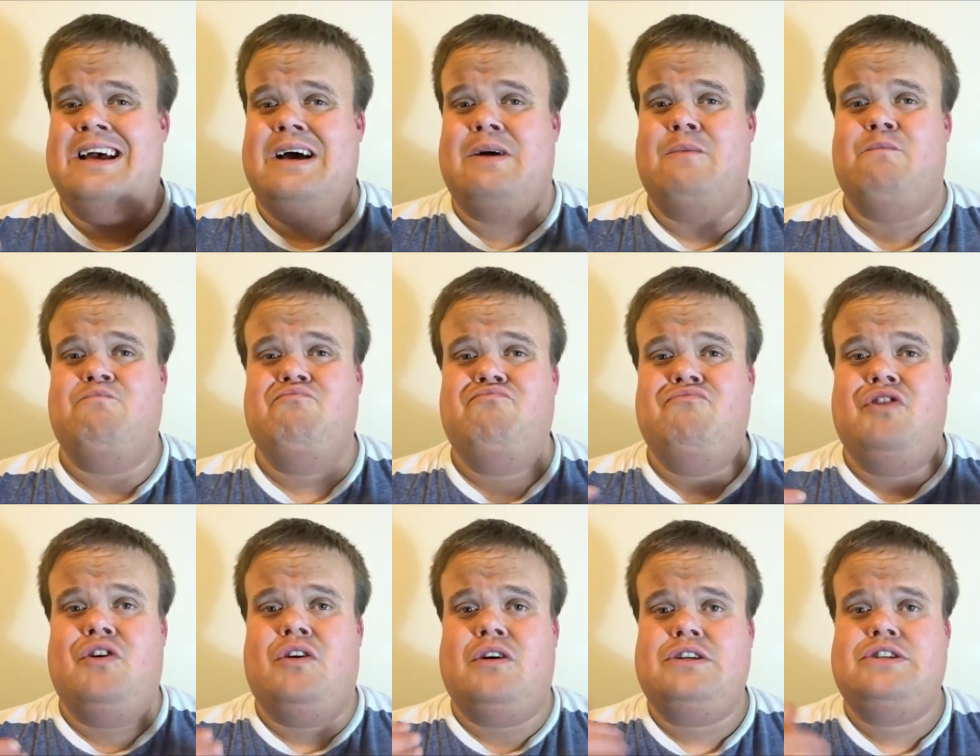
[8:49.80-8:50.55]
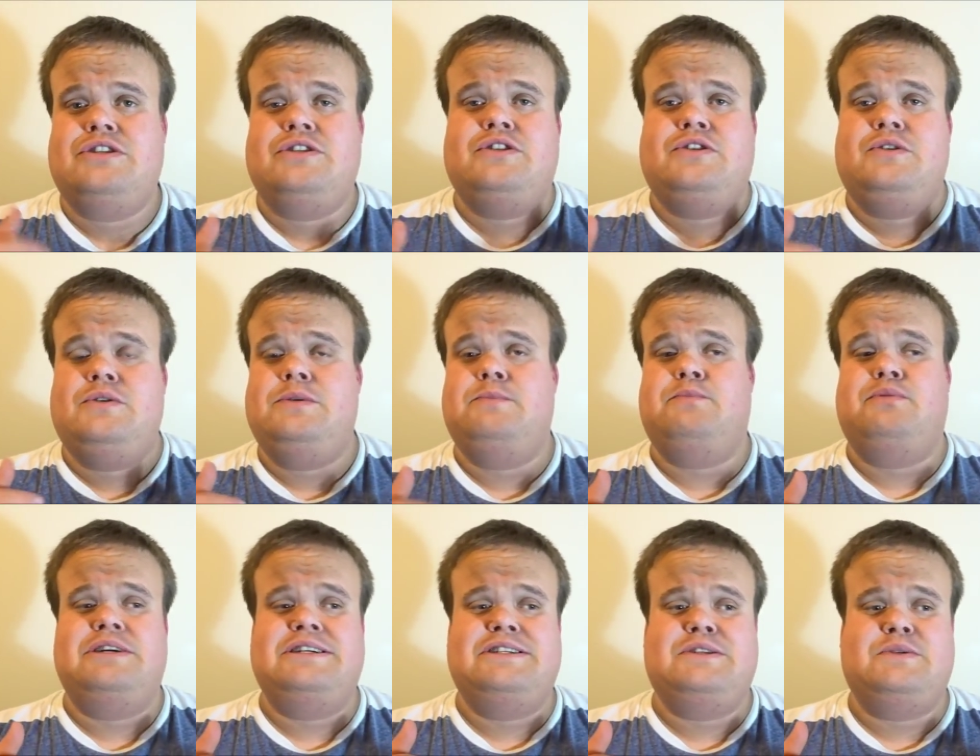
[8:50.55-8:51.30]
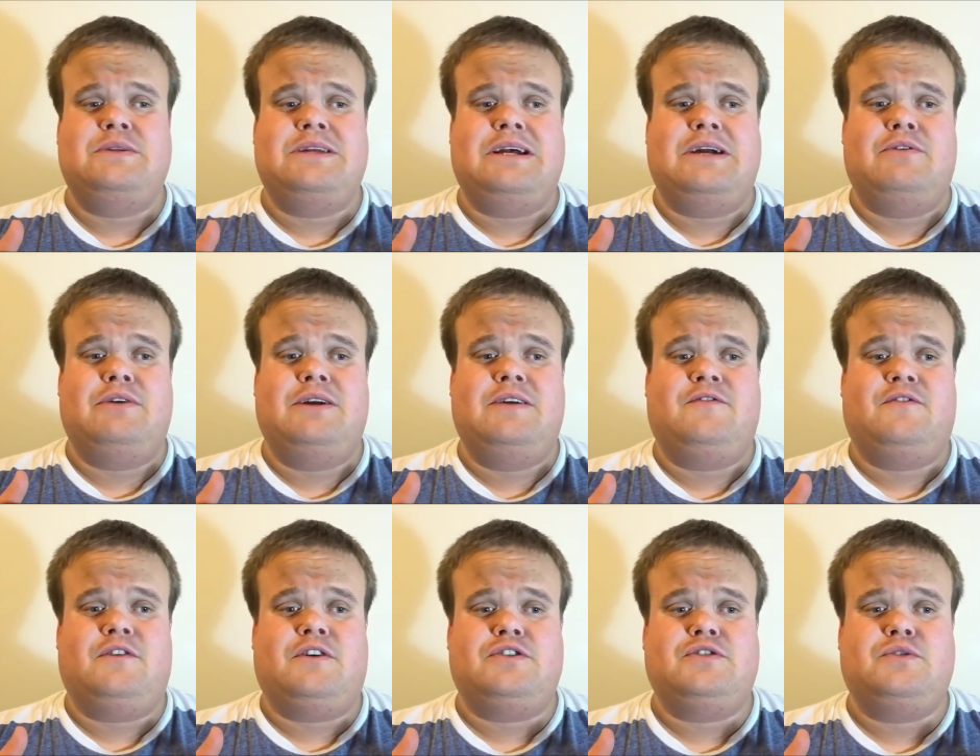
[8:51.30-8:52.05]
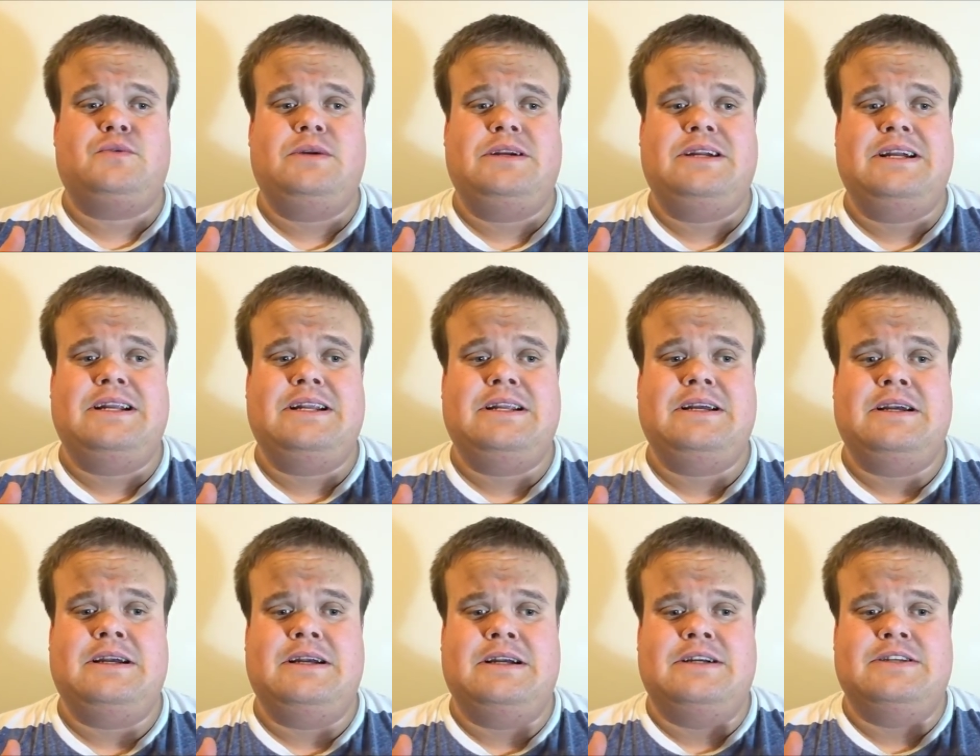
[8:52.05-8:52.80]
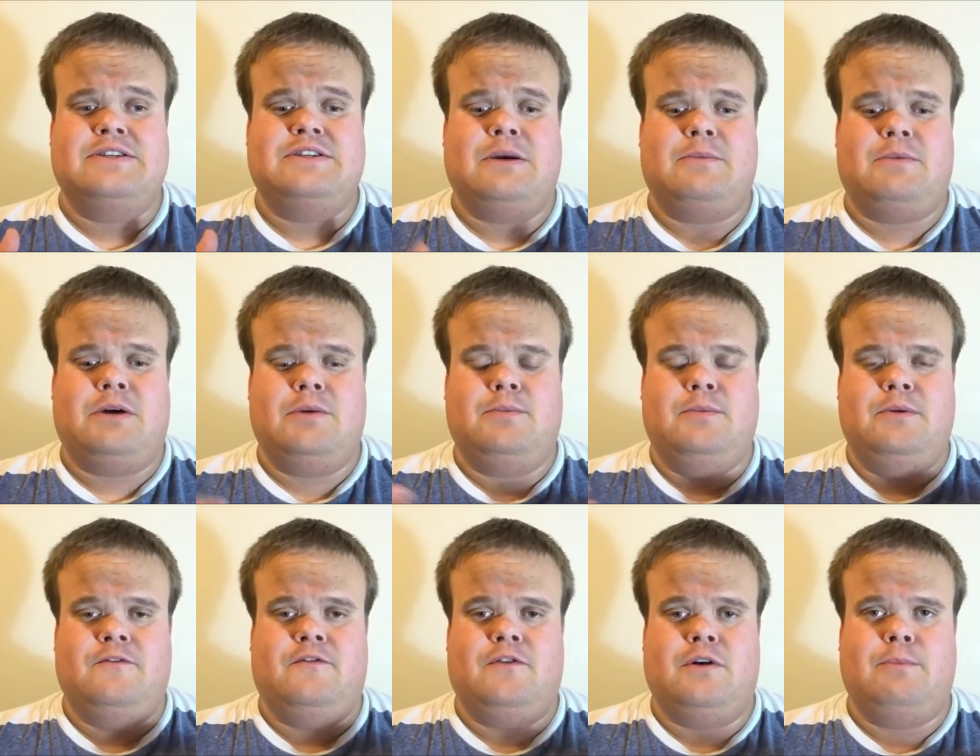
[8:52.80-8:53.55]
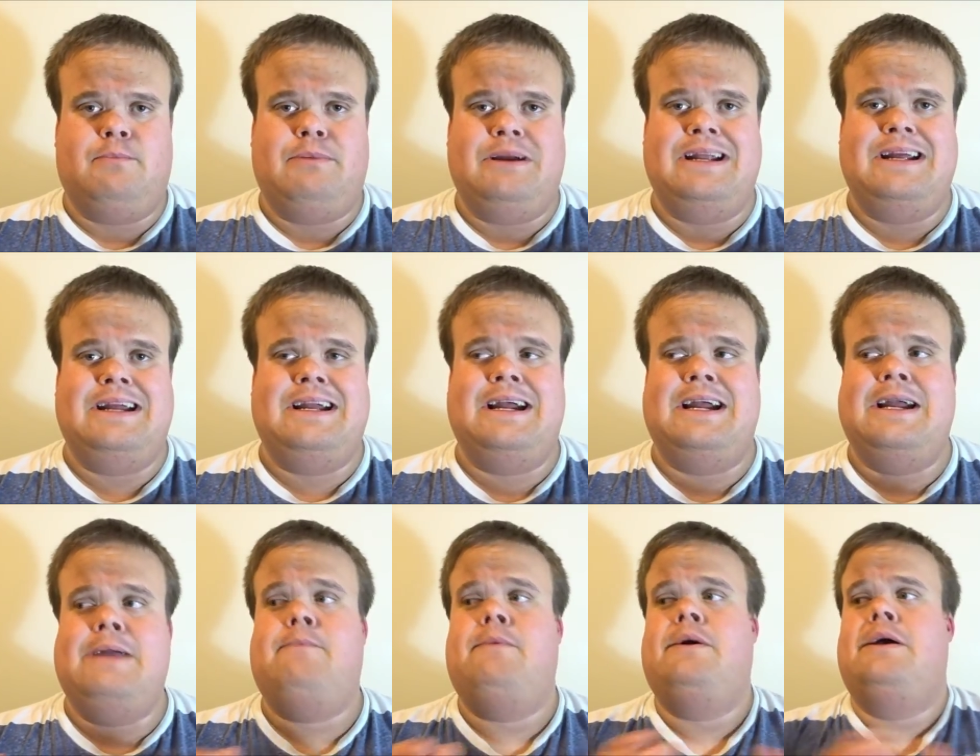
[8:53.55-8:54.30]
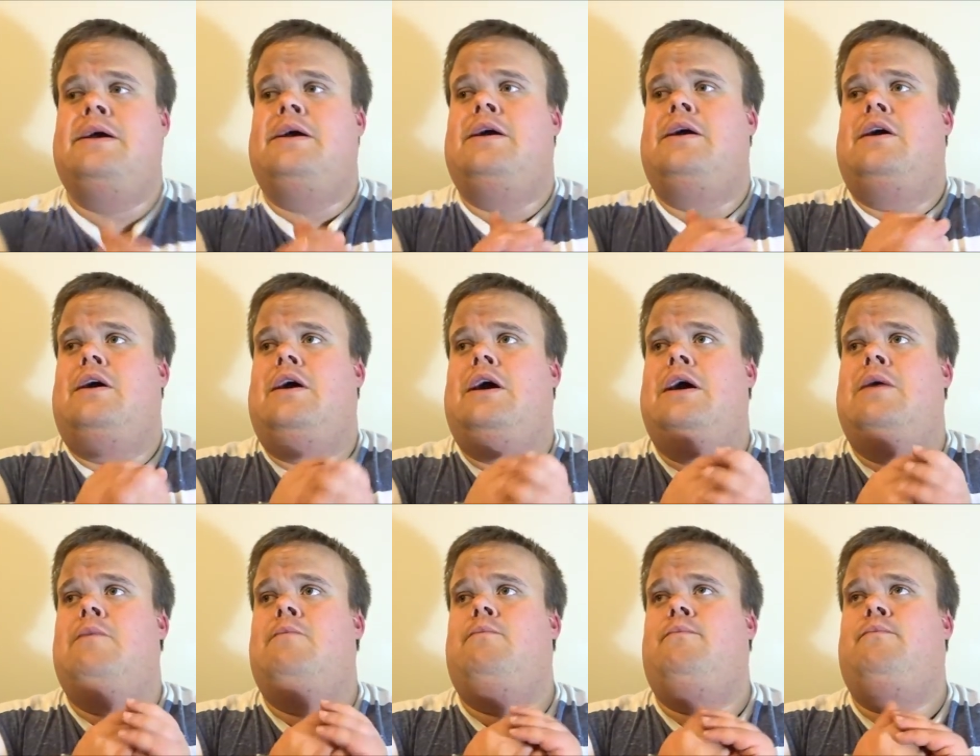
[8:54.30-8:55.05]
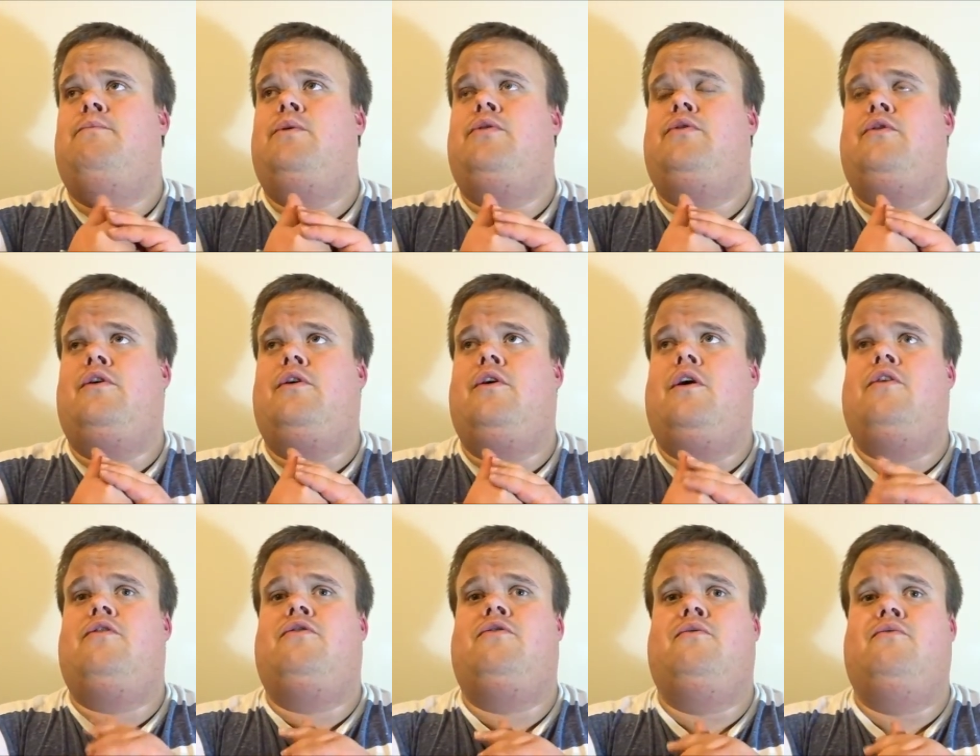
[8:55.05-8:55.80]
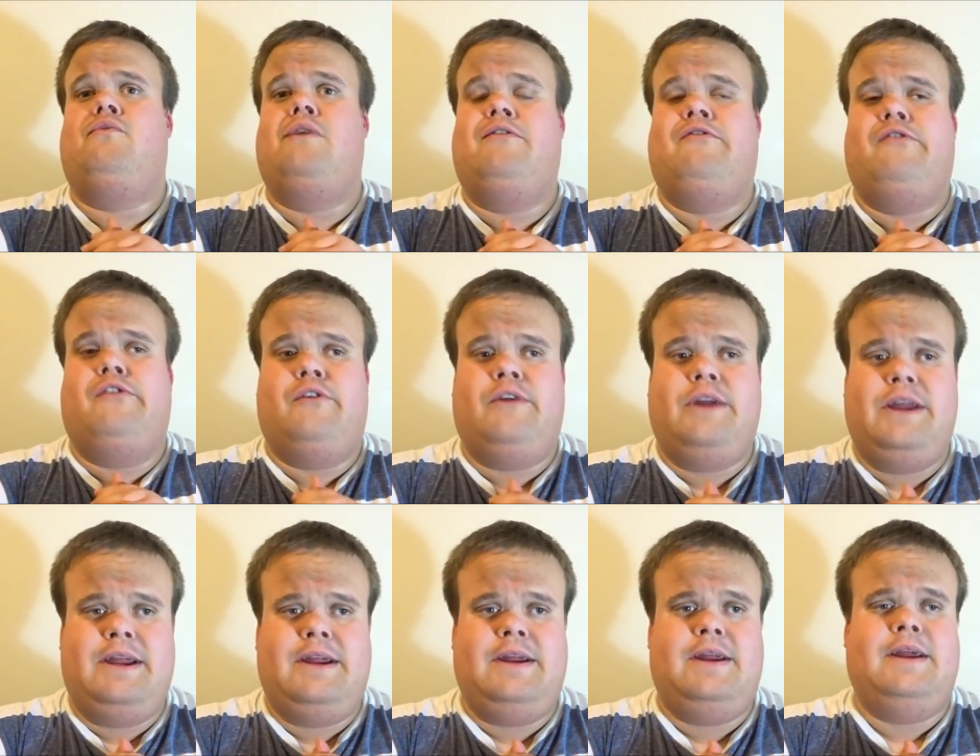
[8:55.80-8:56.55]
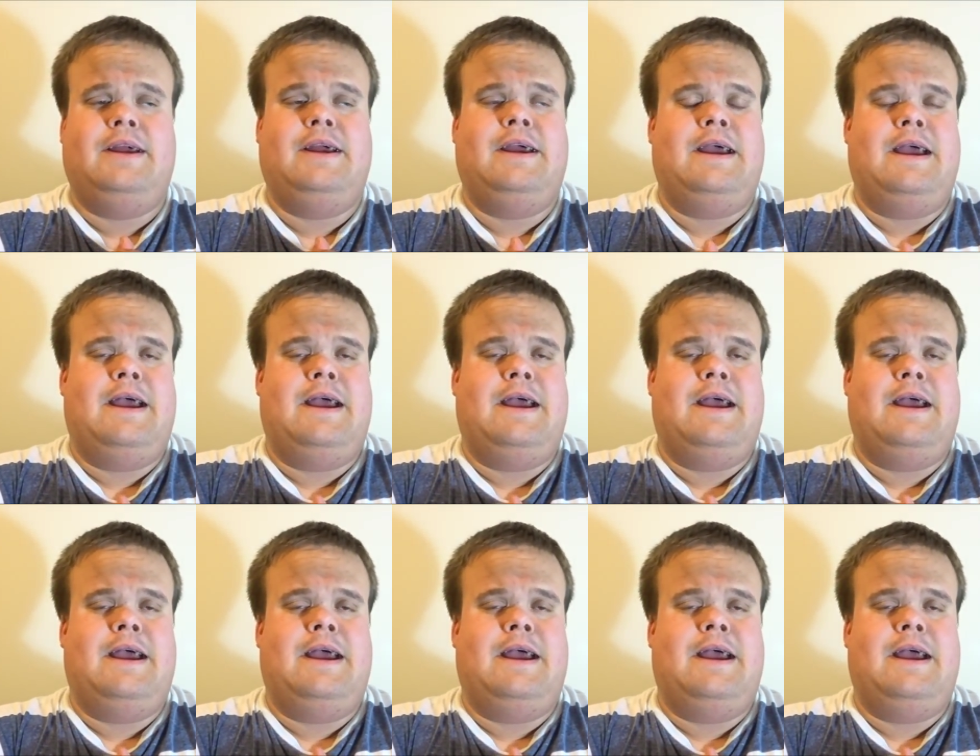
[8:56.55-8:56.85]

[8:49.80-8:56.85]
I'm not too impressed with that ref last weekend, so I'm hoping for a better game um, with regards to refereeing.